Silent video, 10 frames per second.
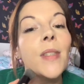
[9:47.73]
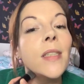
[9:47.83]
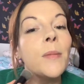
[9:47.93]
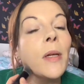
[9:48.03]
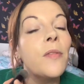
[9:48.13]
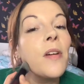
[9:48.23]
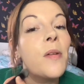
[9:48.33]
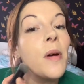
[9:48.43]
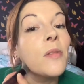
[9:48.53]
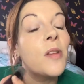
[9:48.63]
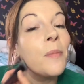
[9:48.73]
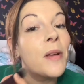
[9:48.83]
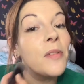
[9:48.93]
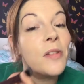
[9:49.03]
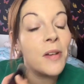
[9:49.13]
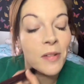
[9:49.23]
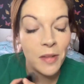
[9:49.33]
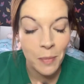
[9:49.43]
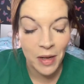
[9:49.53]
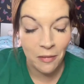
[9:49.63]
And he may very well stop bouncing around in
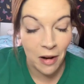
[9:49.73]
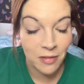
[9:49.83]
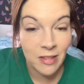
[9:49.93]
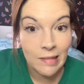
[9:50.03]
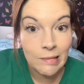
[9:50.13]
the background.